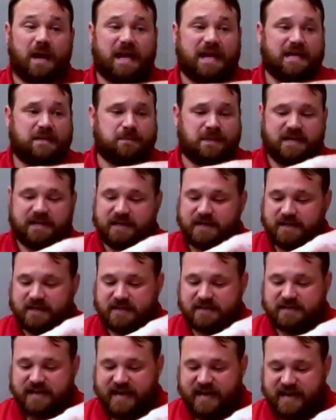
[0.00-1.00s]
is great
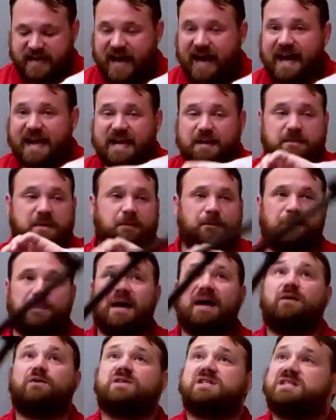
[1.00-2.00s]
because I am
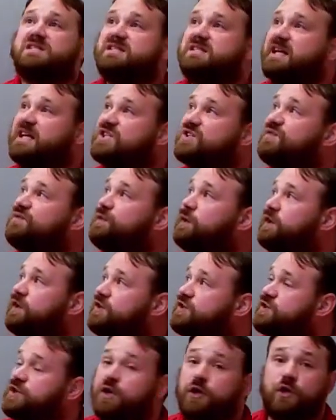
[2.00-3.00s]
about six
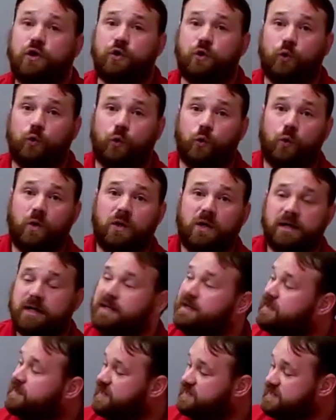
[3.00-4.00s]
foot two
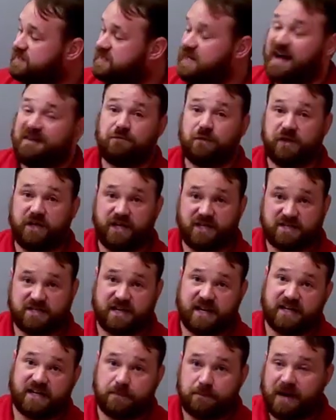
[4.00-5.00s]
this is not fully
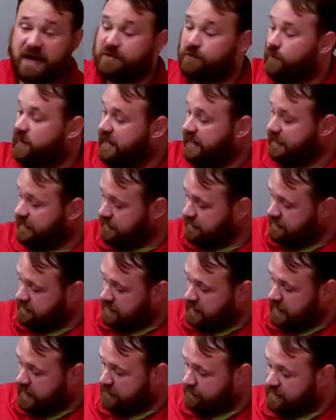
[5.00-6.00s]
extended, by the way.
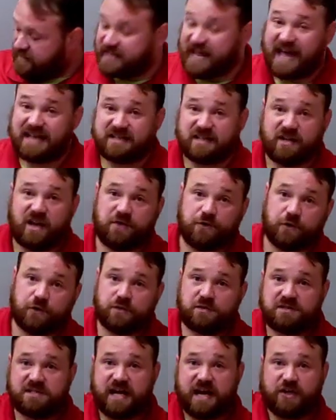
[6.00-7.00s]
Um, it has
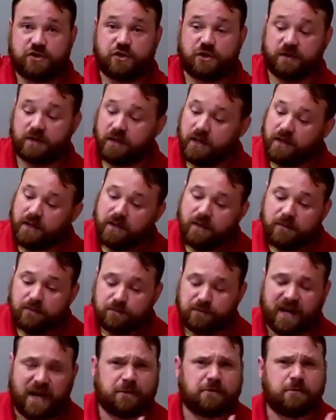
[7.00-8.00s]
another section.
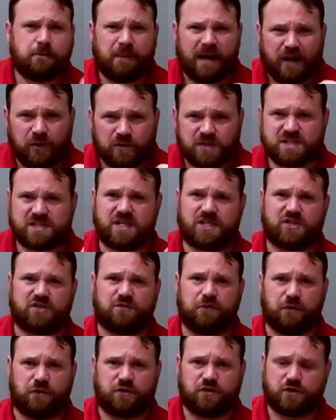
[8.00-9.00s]
But I'm about
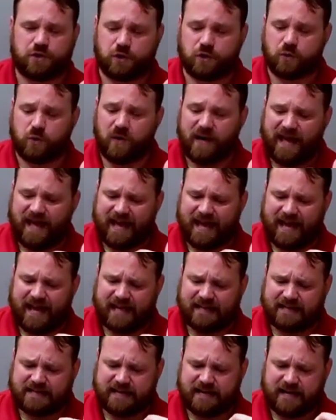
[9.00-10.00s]
six foot two,
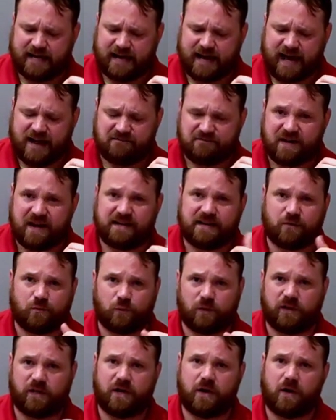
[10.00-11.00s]
and uh, I
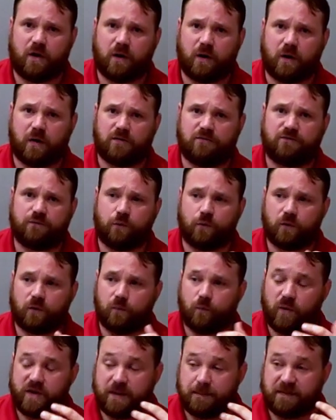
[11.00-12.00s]
find it really hard
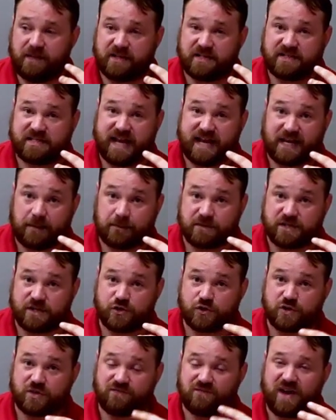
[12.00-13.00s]
for when I'm in a standing
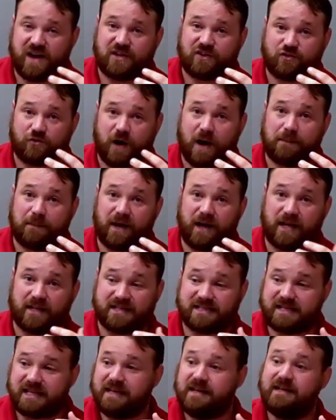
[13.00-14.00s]
position to find
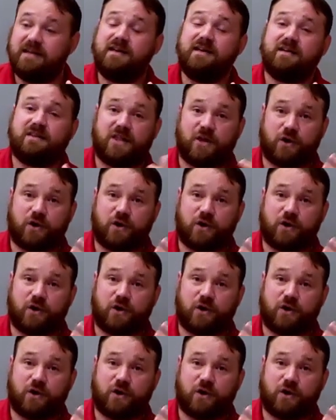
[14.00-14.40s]
tripods